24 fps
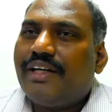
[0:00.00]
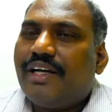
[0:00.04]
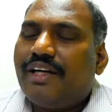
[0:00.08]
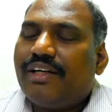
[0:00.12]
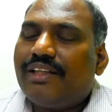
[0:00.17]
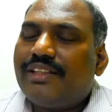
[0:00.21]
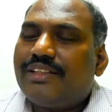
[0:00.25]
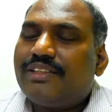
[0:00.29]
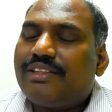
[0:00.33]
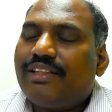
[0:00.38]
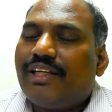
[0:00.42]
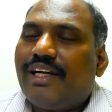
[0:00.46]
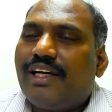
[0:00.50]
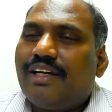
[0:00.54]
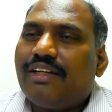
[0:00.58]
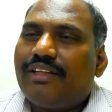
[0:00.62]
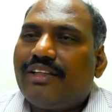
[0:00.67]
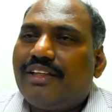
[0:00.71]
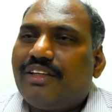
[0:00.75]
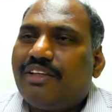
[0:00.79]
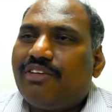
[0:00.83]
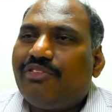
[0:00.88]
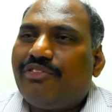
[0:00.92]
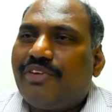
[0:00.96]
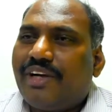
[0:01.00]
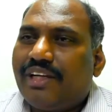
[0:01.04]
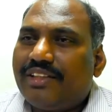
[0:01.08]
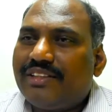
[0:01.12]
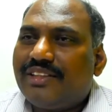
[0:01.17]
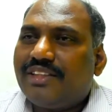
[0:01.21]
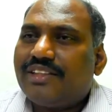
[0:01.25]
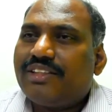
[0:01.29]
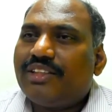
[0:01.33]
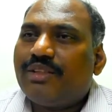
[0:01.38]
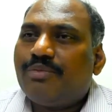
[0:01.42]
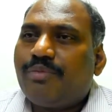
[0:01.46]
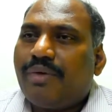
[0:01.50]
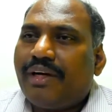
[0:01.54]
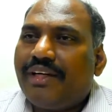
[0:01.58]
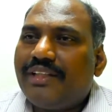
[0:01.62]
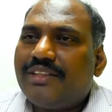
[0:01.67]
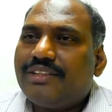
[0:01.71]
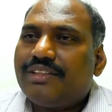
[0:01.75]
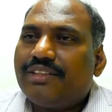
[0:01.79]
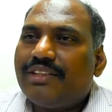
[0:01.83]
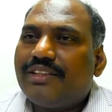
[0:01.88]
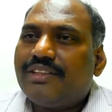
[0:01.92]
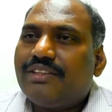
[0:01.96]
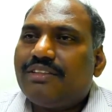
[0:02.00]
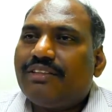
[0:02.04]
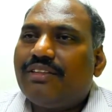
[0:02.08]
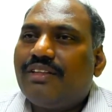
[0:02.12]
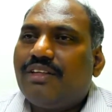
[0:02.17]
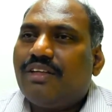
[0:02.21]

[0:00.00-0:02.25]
understand the franchisee mindset